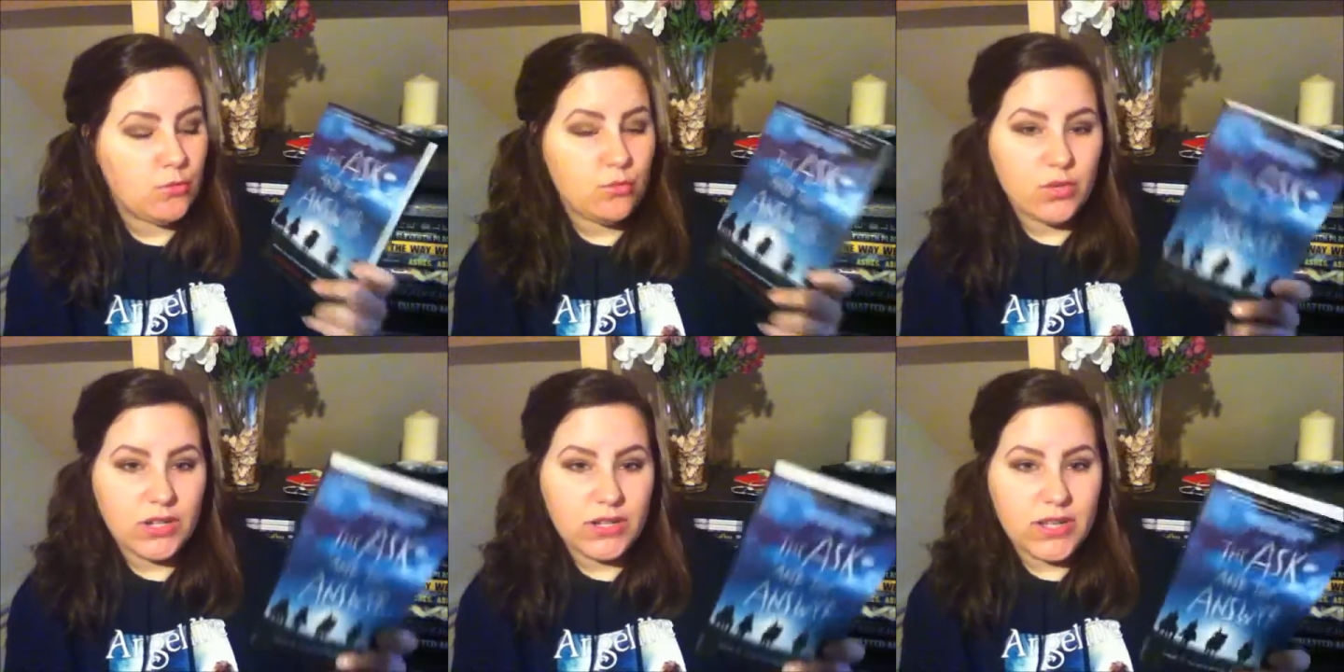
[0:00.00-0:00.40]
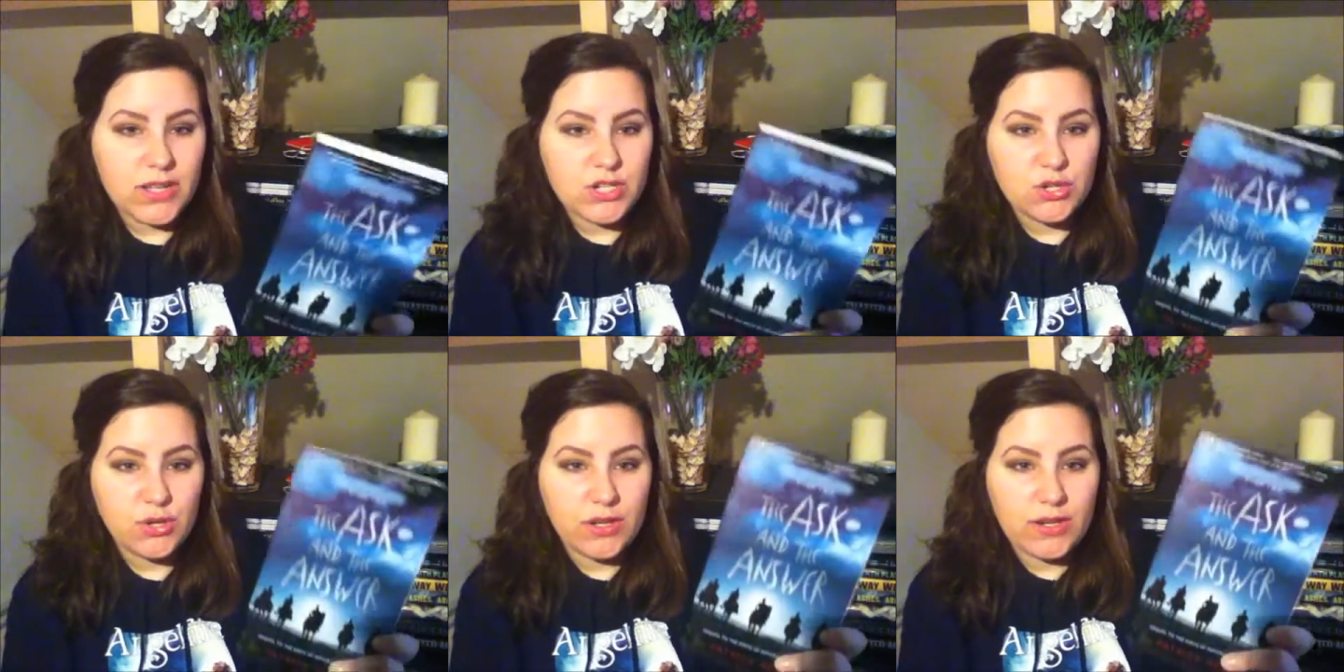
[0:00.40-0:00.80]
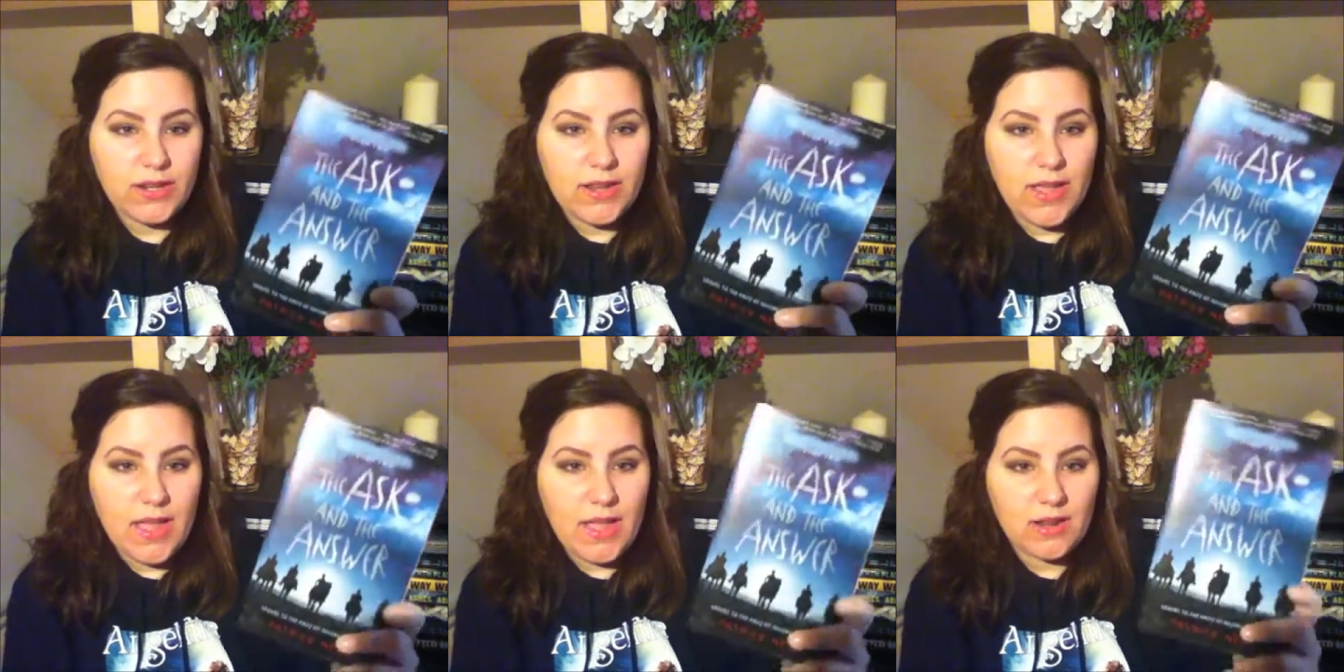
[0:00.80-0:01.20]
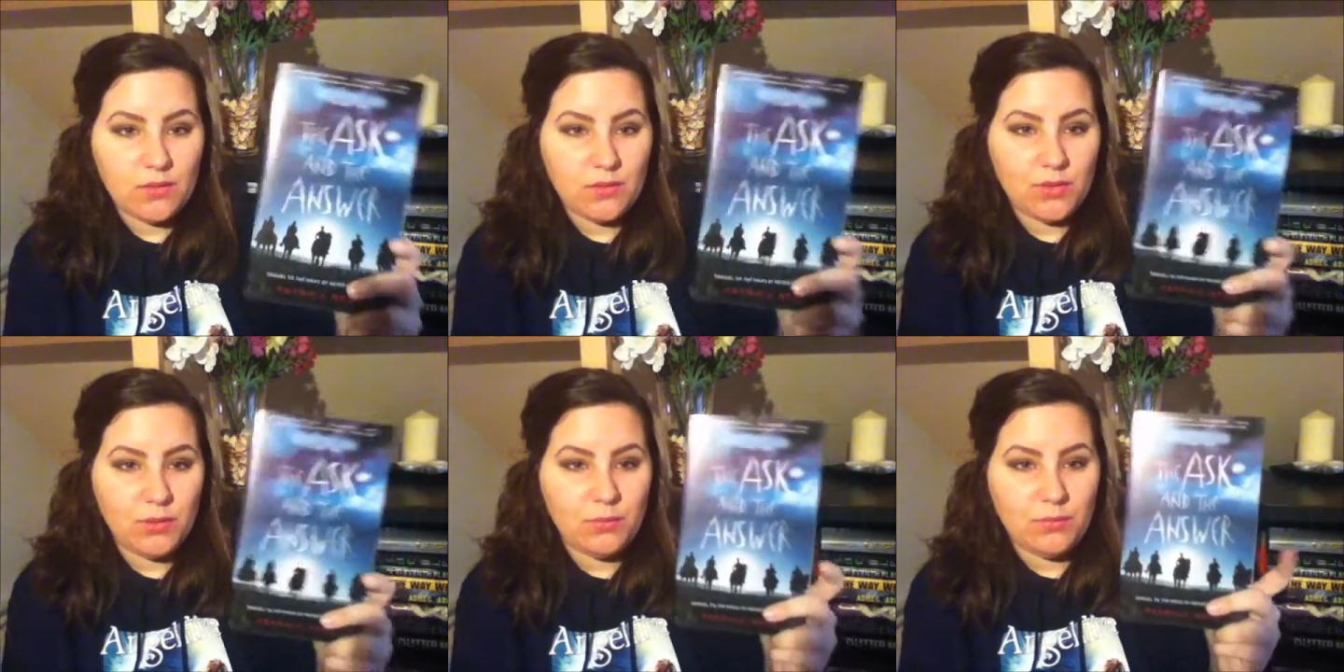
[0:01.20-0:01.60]
Really enjoyed it, and I
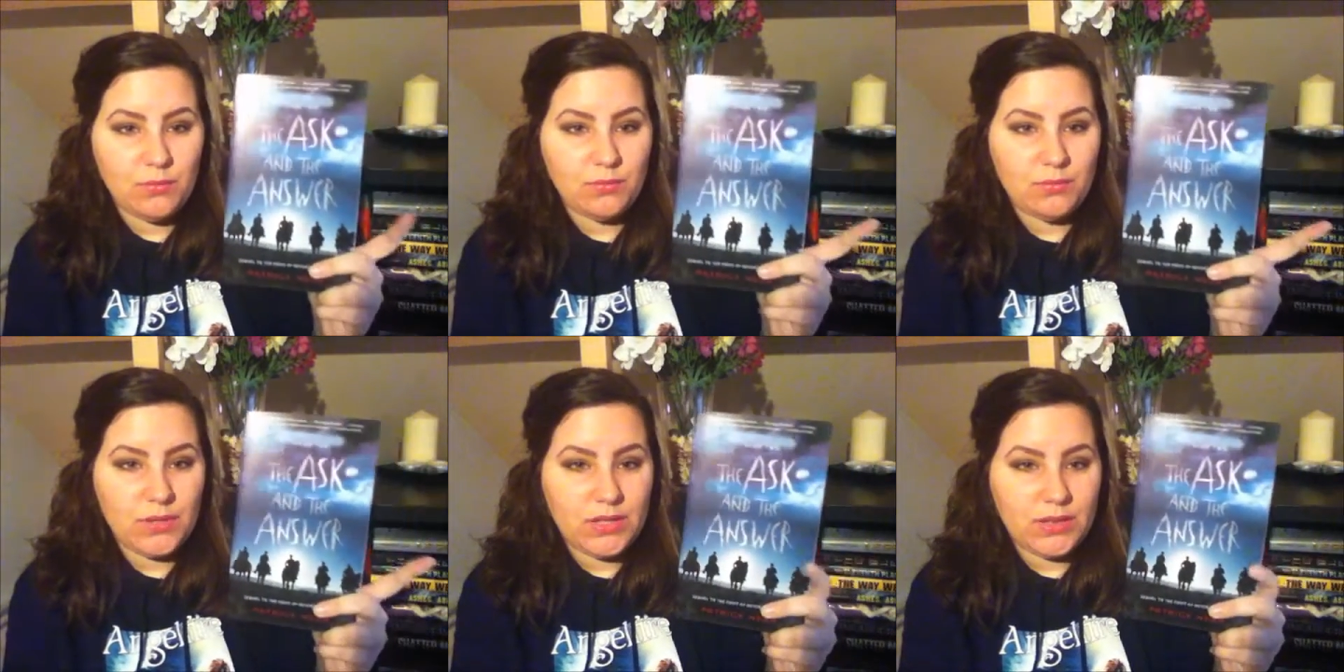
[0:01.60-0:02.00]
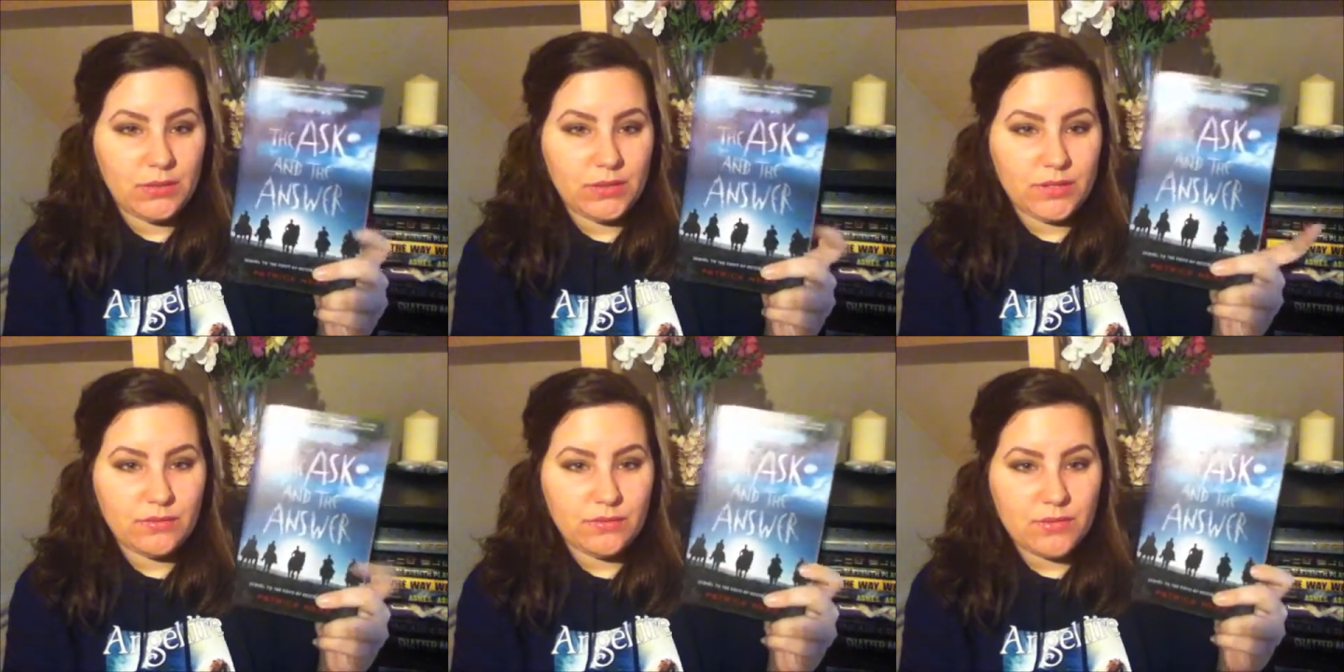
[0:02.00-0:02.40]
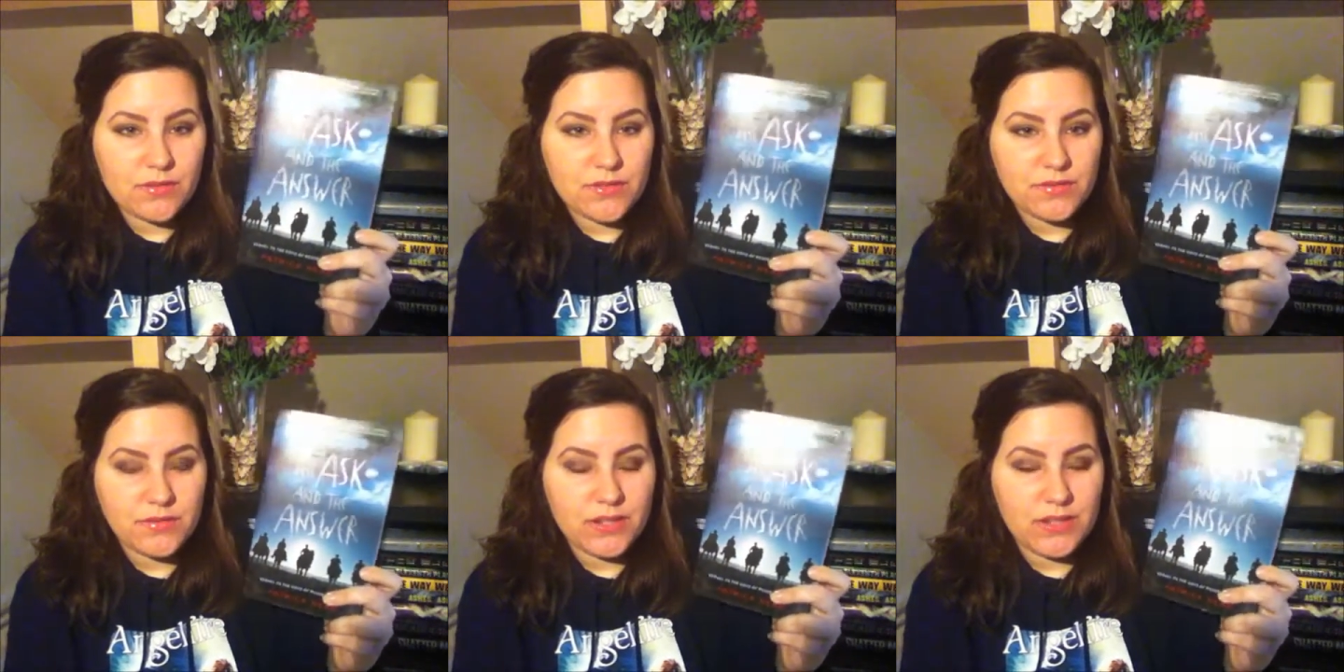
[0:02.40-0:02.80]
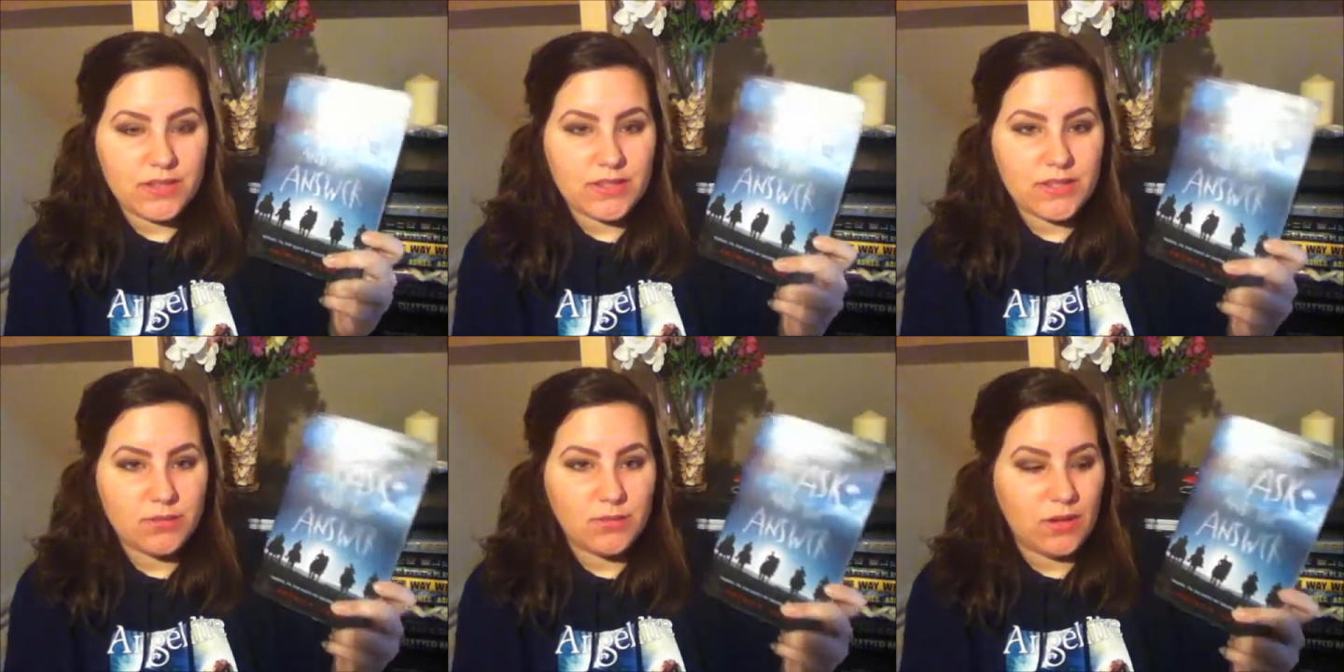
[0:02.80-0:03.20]
will be looking forward to reading
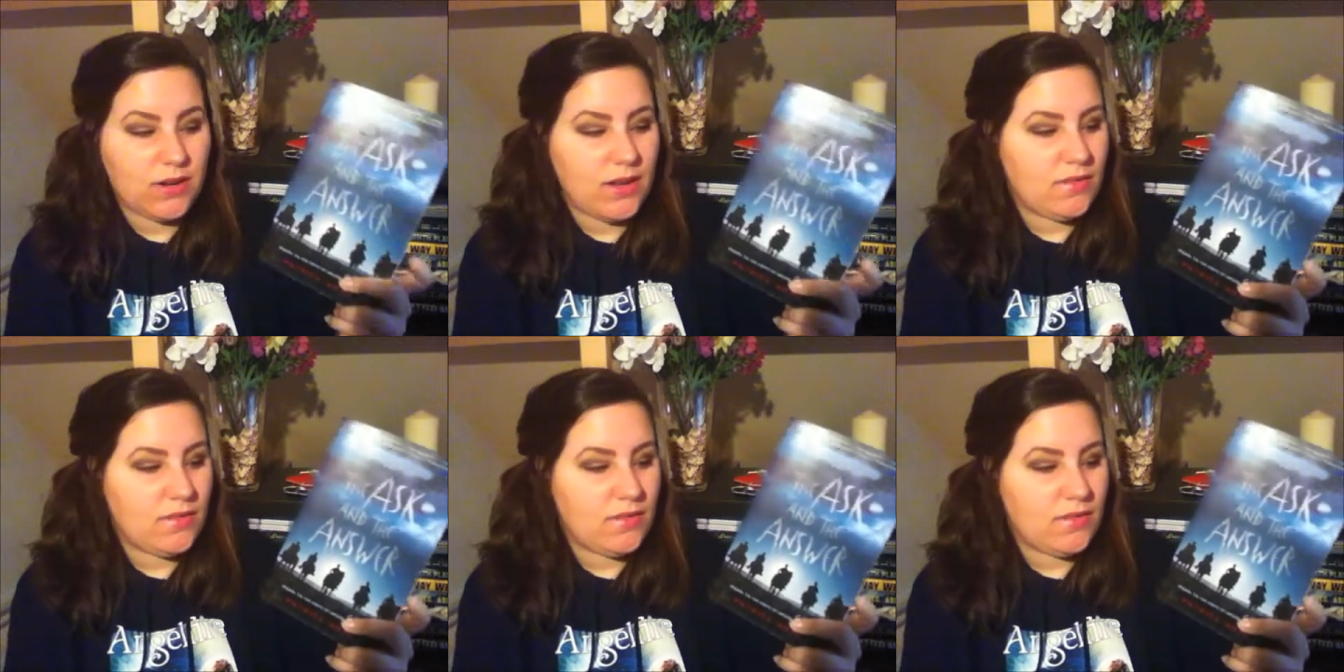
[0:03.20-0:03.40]
this one.